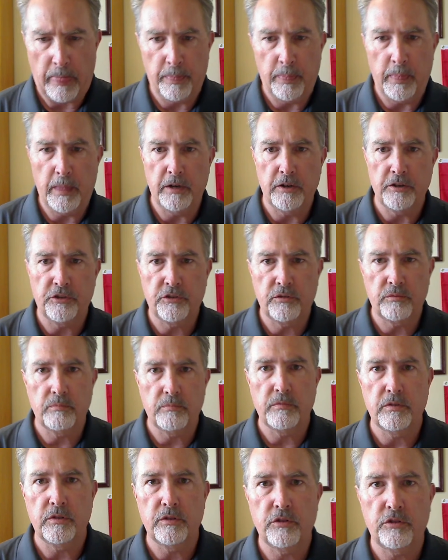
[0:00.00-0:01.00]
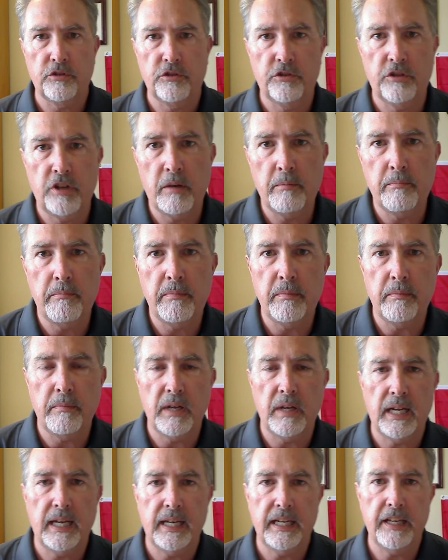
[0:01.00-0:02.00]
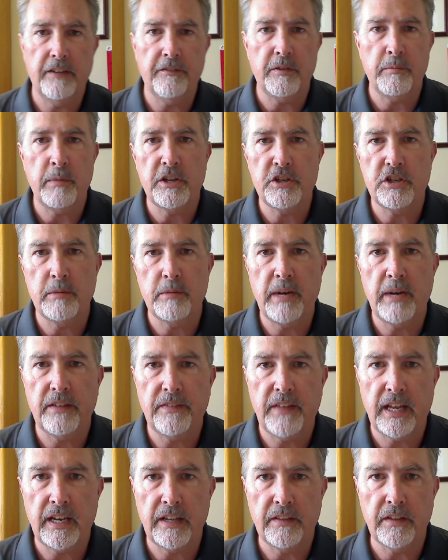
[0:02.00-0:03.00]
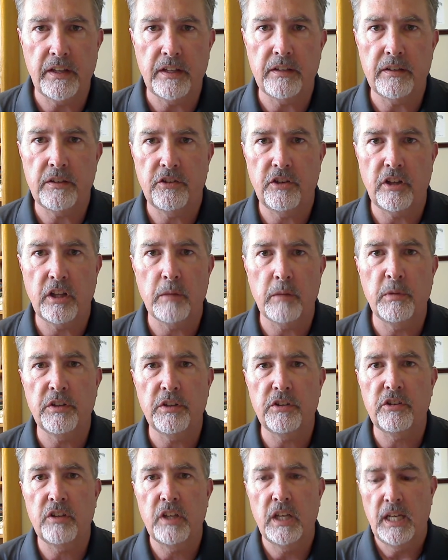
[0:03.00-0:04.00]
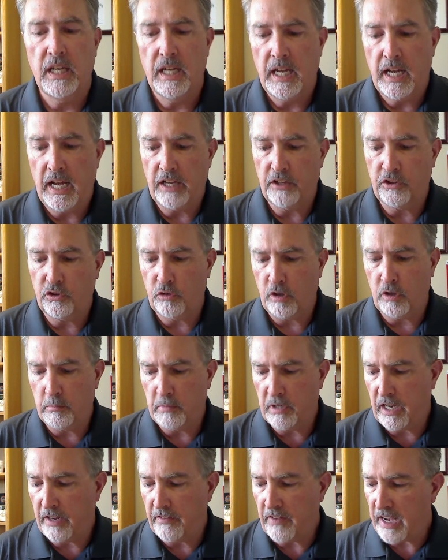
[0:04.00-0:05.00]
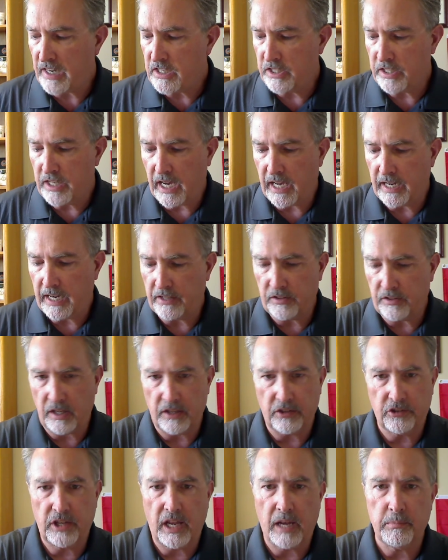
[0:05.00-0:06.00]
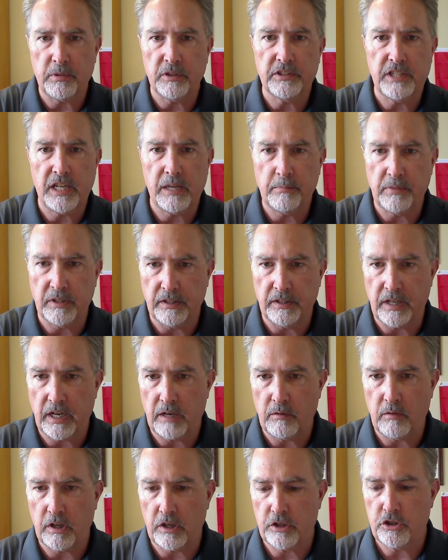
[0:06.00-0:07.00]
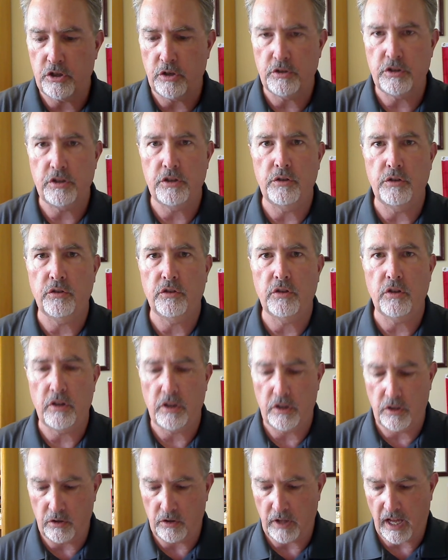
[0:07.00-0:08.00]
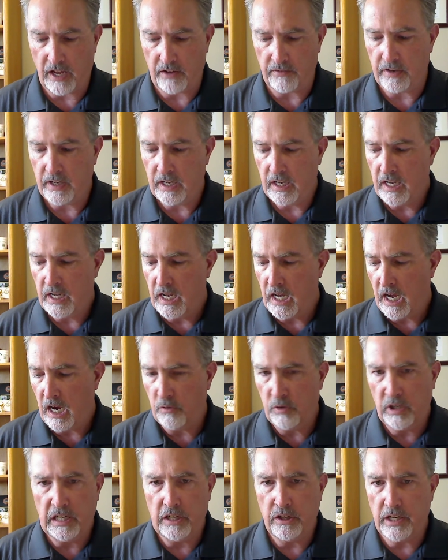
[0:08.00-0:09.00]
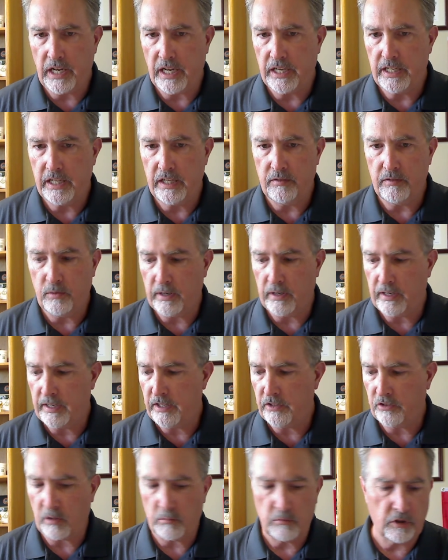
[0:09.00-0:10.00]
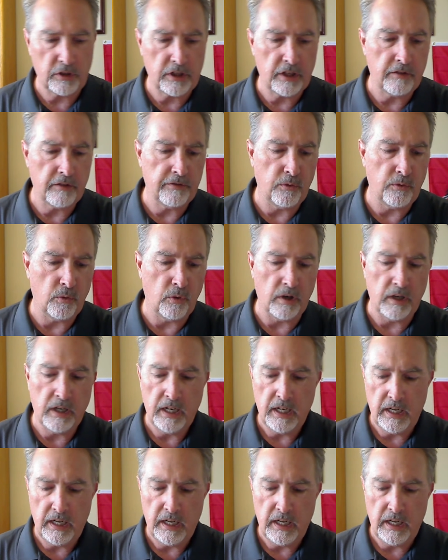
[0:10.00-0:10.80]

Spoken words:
There's some information about that in the syllabus and so on, but I've actually got a sample template that I want to show to you so that you'll have a really good idea of what it is I'm looking for.